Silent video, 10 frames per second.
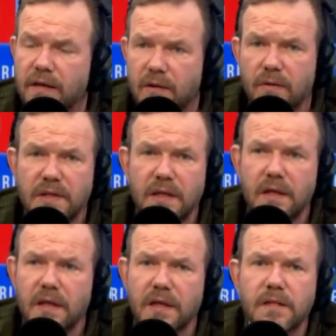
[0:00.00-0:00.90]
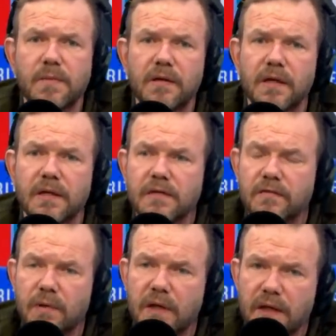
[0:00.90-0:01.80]
the quotidian experience of
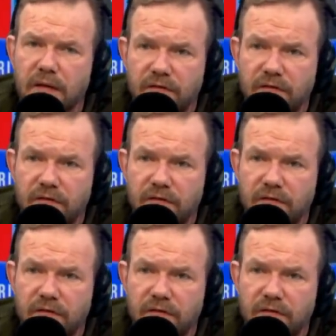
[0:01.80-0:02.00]
working